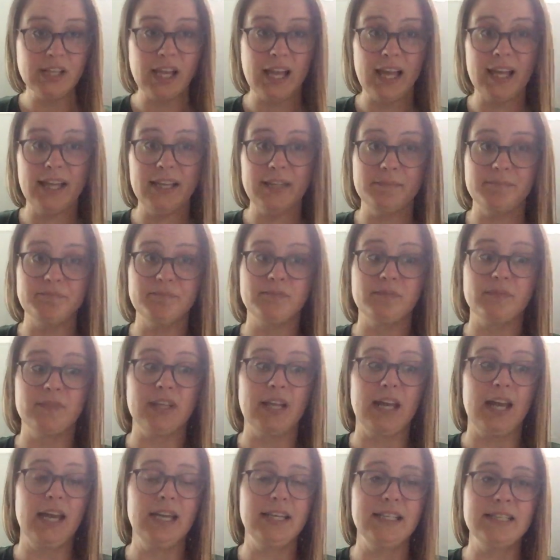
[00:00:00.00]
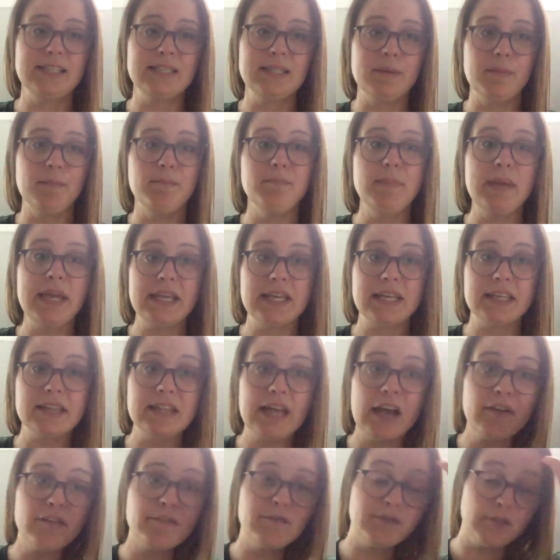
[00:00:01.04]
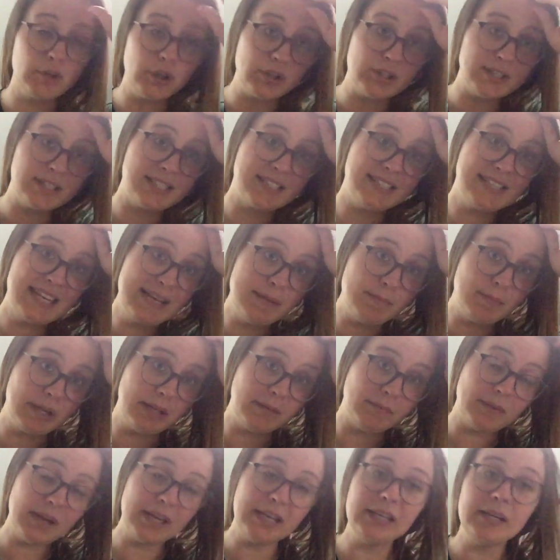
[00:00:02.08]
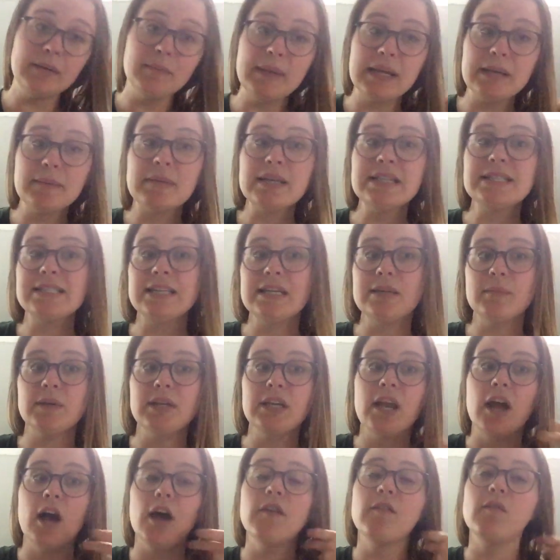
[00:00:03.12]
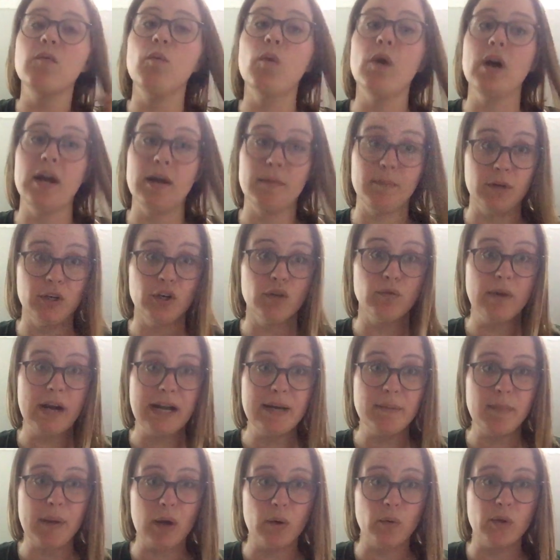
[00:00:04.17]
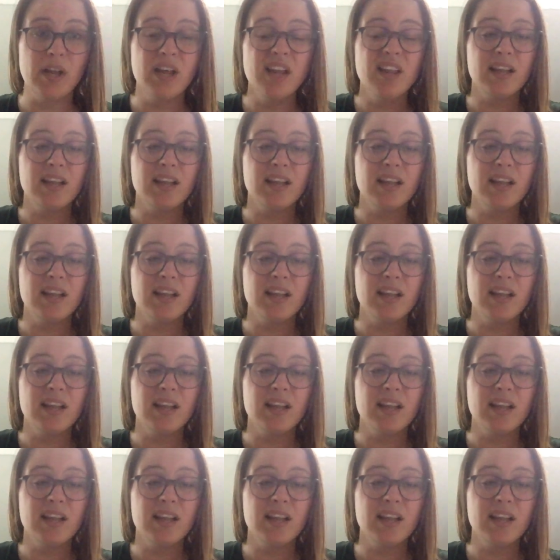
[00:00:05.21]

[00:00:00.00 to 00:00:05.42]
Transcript: And I need to make that first statement. I need to make my statement of what I'm going to write about.